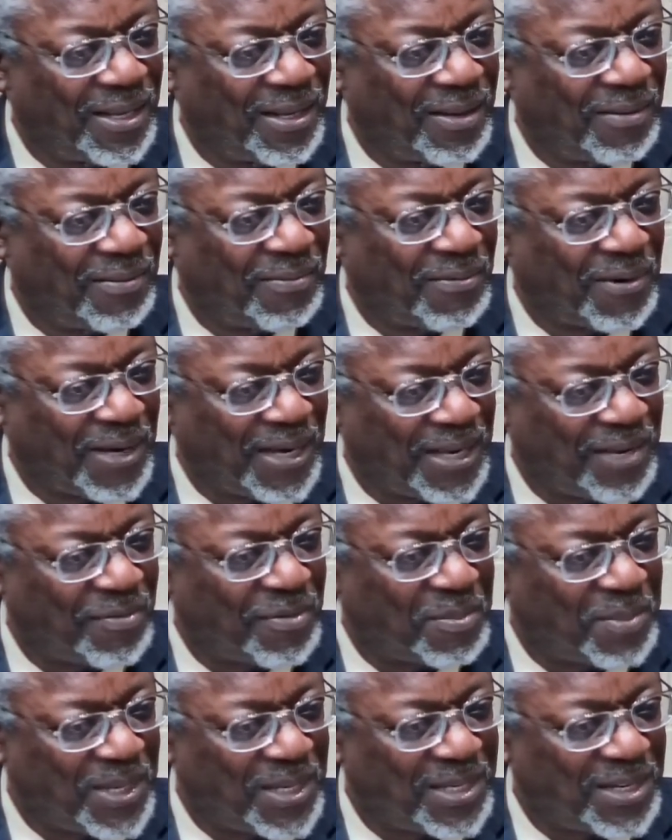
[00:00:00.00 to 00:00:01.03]
for even
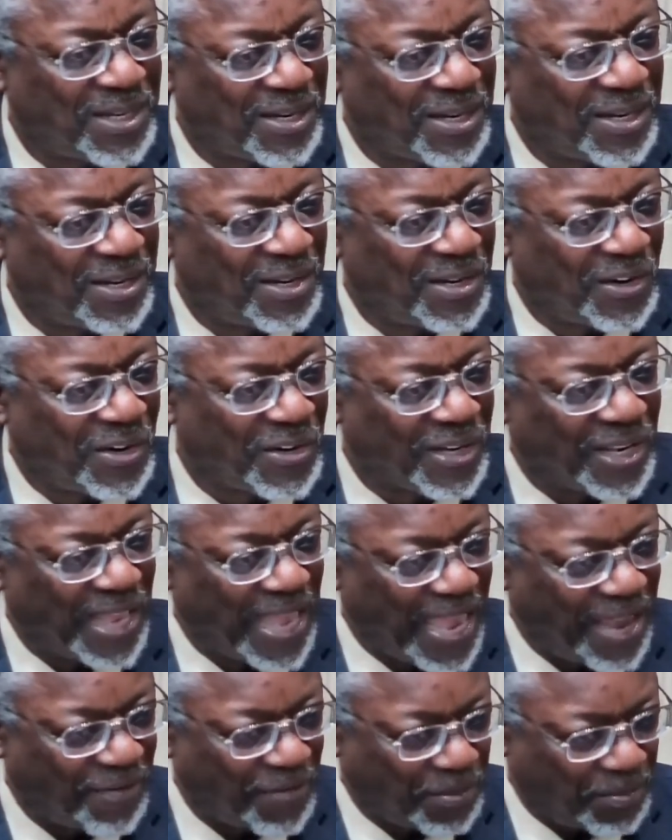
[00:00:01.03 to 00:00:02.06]
me to learn
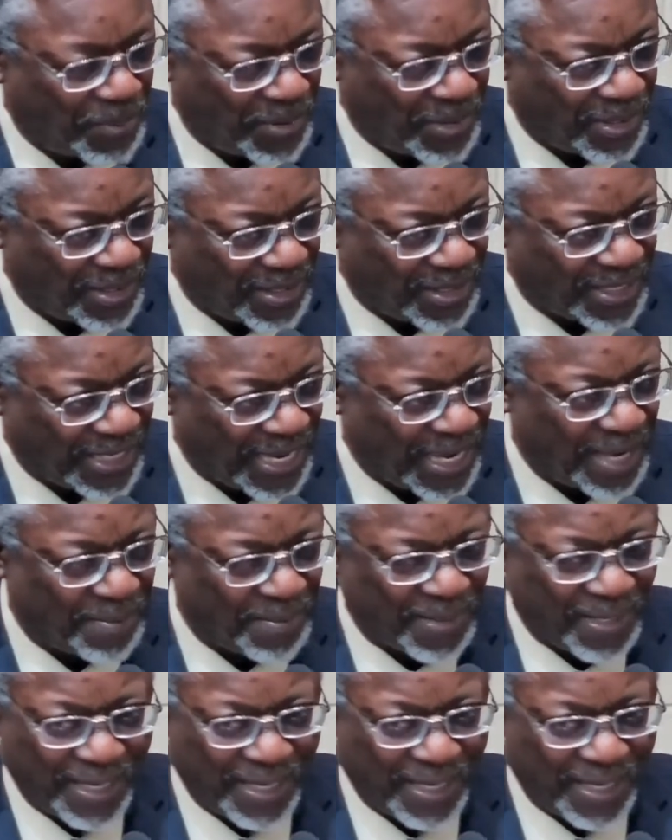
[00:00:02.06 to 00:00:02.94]
having put the time in